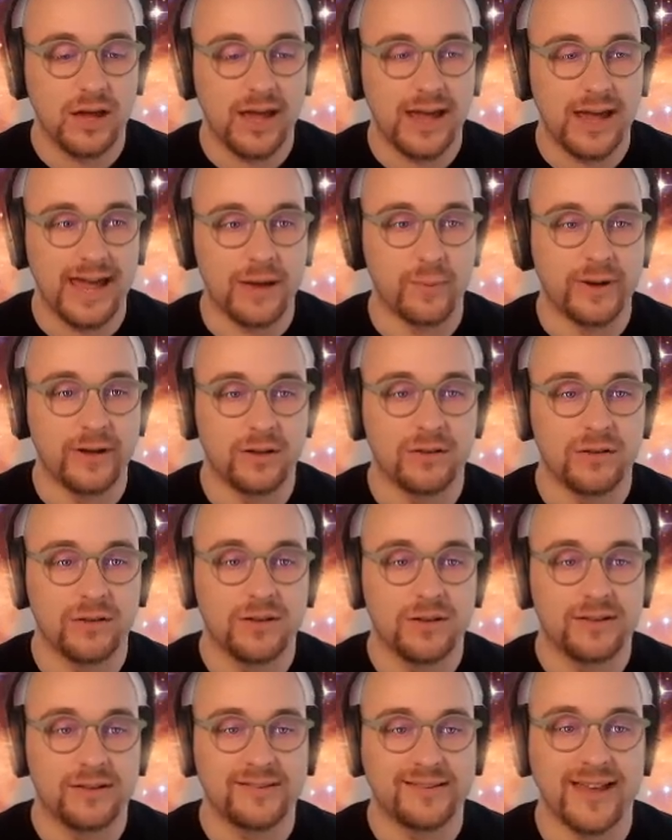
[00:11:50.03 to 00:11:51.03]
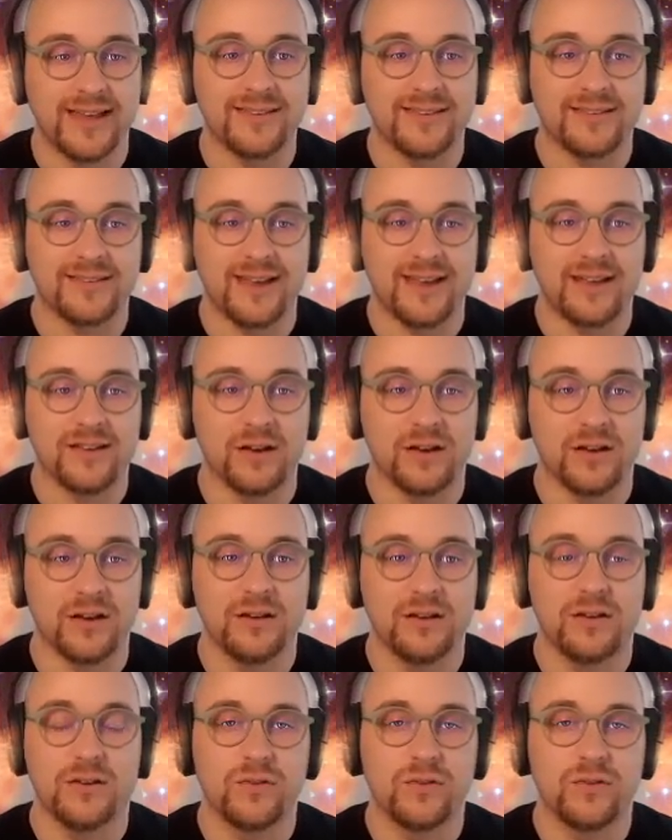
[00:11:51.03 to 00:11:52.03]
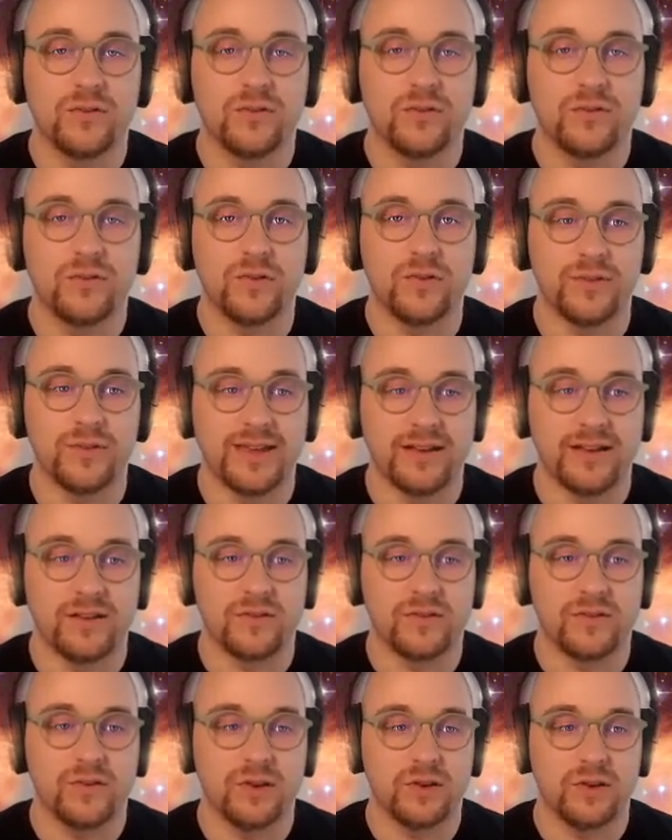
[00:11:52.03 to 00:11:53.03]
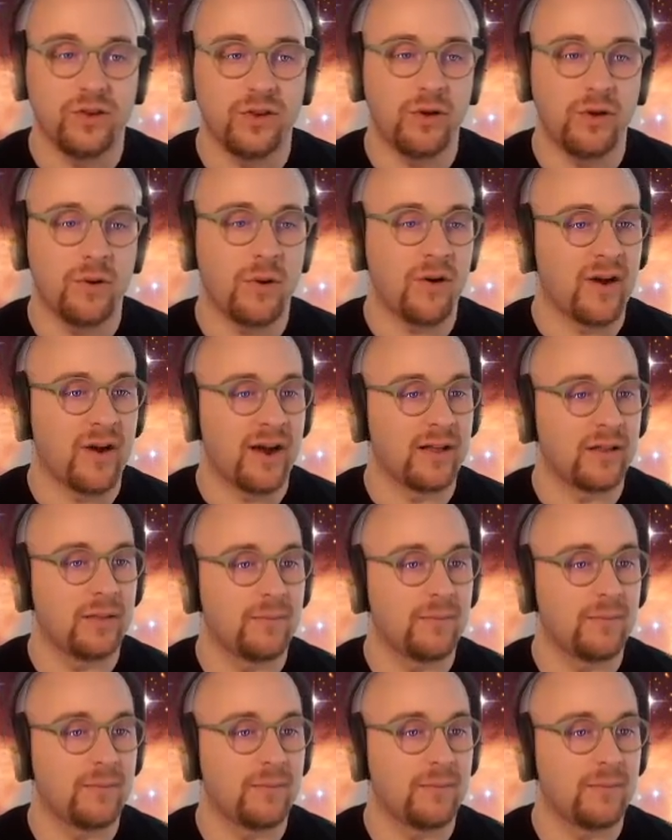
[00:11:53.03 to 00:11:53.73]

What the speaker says: it will send data to this URL.